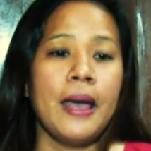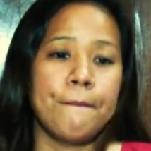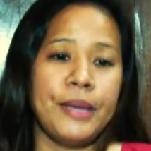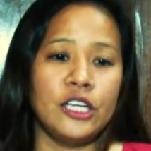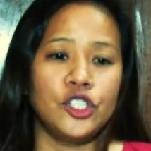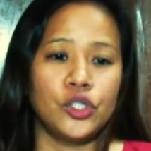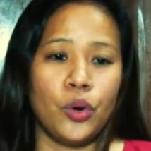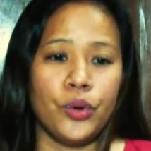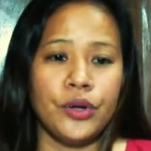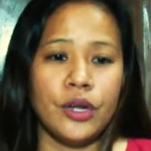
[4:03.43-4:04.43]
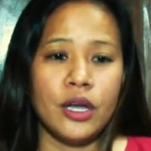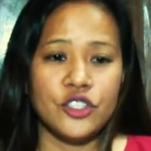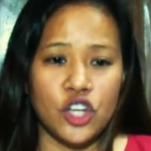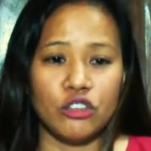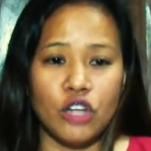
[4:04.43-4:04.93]
B.
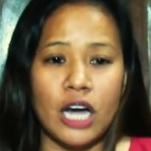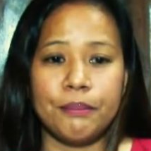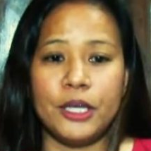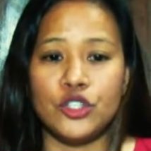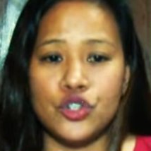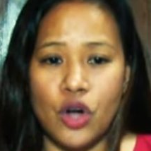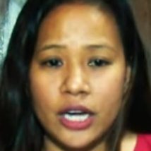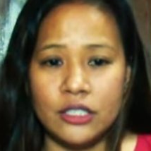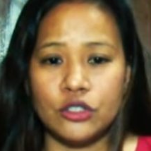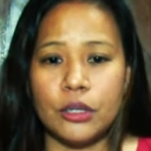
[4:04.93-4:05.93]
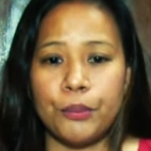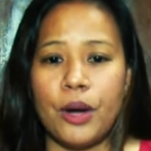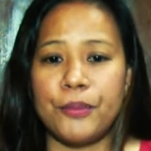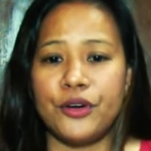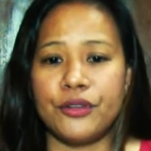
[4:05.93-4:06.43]
Shall not be drawn to the
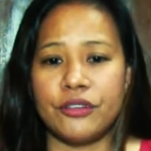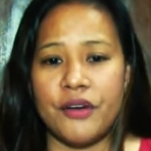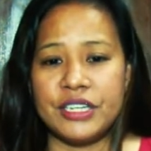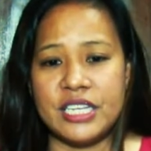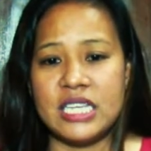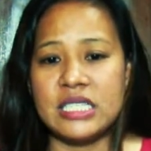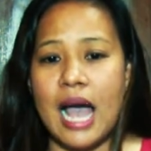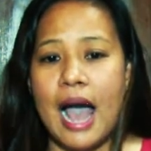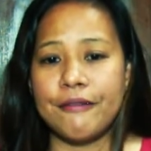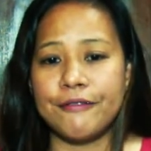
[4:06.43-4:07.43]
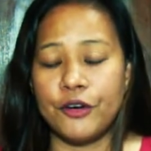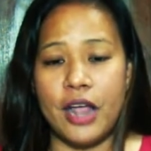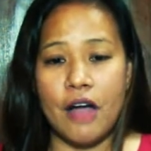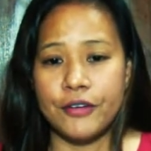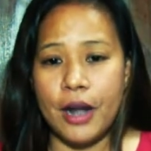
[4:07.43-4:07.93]
proper authorities
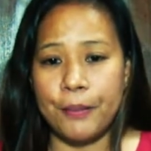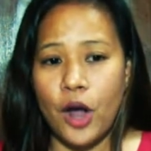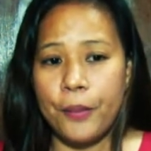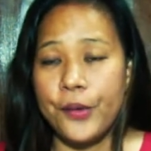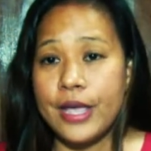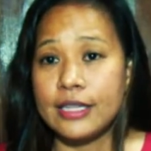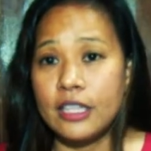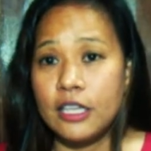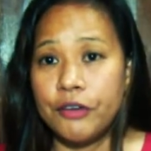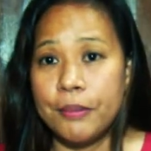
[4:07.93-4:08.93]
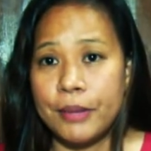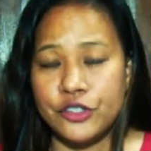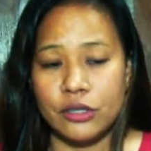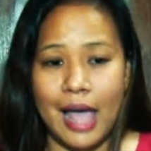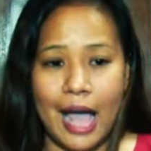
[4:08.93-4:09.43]
for appropriate
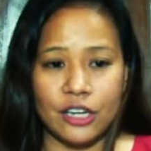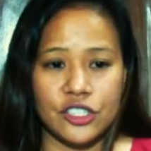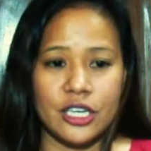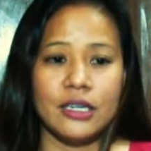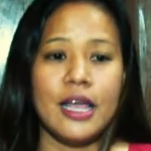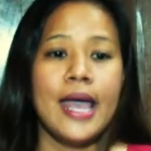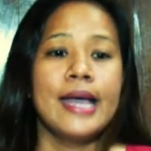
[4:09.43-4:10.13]
remedial action.